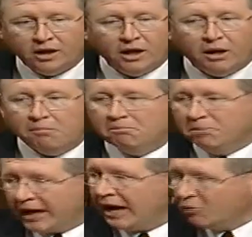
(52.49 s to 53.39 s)
After
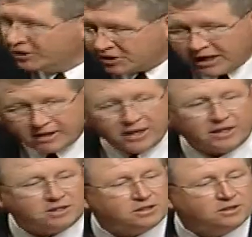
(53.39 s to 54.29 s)
months of
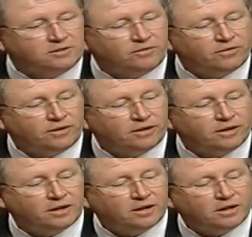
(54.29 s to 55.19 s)
negotiations, Chairman of the House
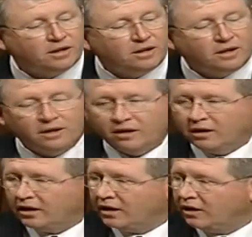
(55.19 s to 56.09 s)
Agricultural
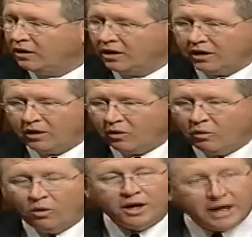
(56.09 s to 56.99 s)
Committee Frank Lucas
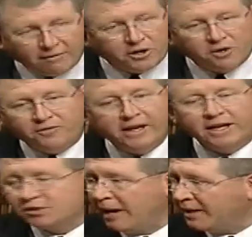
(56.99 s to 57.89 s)
called the deal reached,
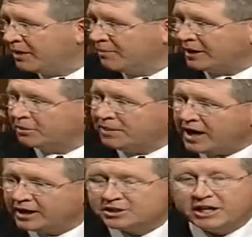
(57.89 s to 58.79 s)
while not a
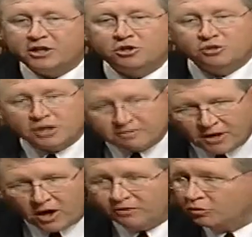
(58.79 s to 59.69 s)
miracle, amazingly
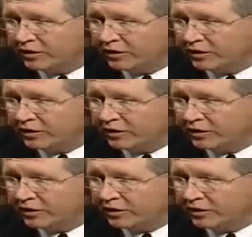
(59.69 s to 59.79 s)
close to